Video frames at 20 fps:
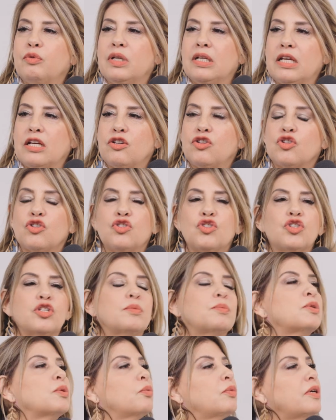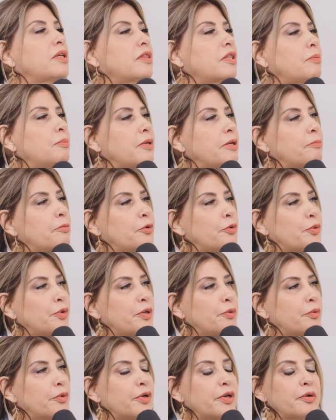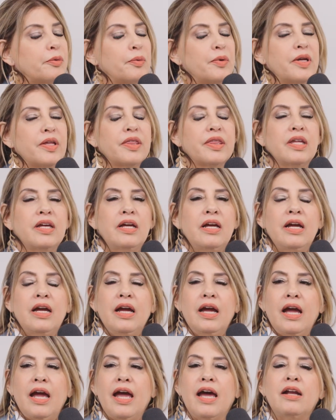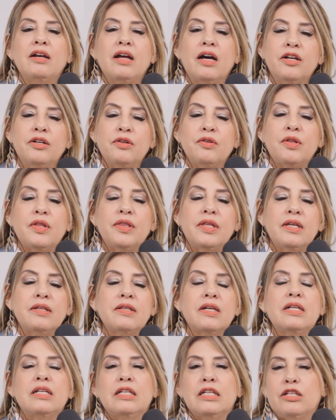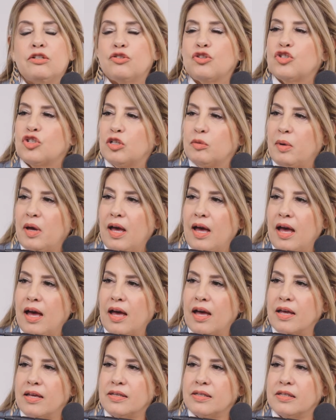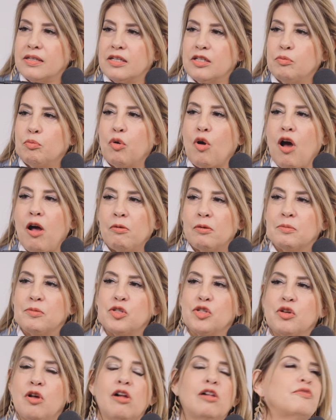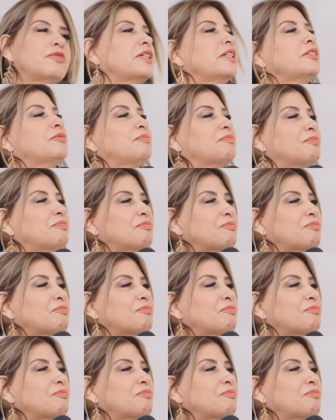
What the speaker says: relationships with the people we work with. And another thing that leadership has is problem solving.